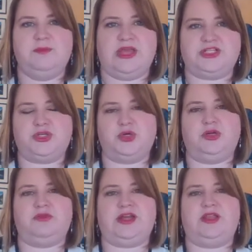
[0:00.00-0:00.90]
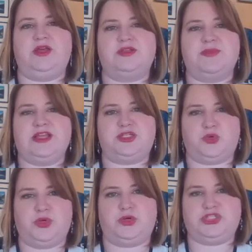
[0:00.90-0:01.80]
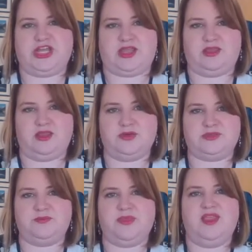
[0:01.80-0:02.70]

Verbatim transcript: Make sure you're reading those, make sure you're checking those.